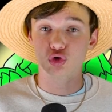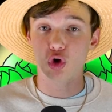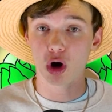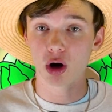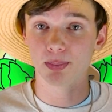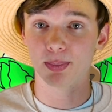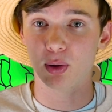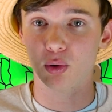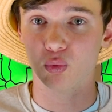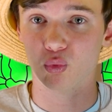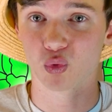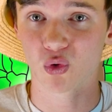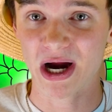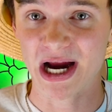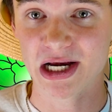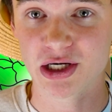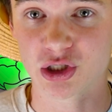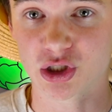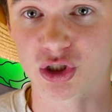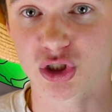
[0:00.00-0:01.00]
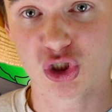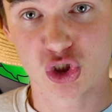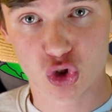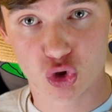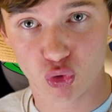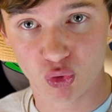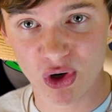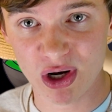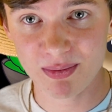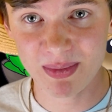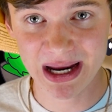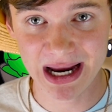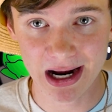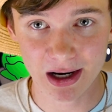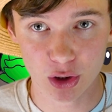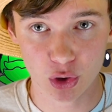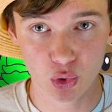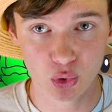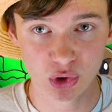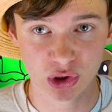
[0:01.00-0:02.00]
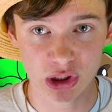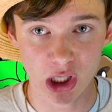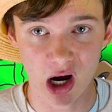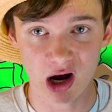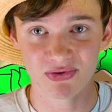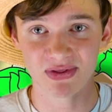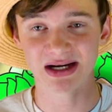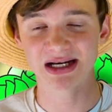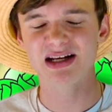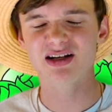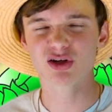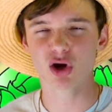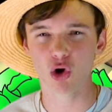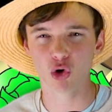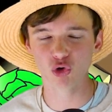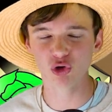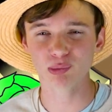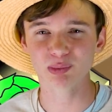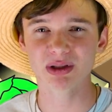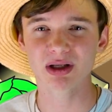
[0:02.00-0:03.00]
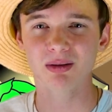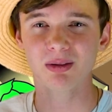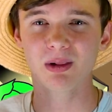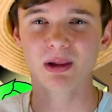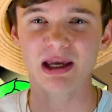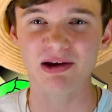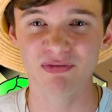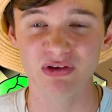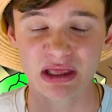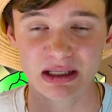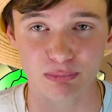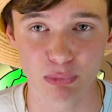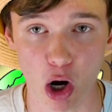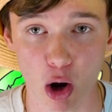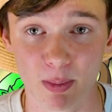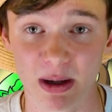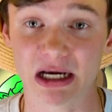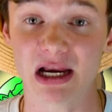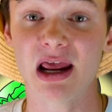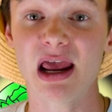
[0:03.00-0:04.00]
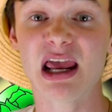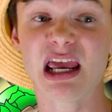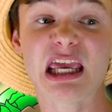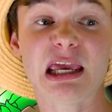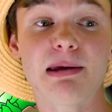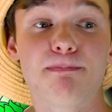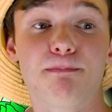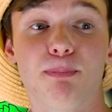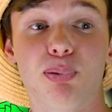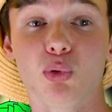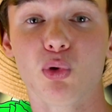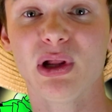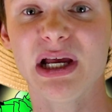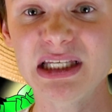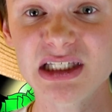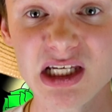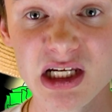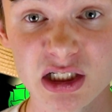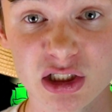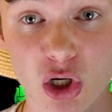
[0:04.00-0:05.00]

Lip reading: Garp rages, screaming at Kuzan that he told him to live in the moment. He blitzes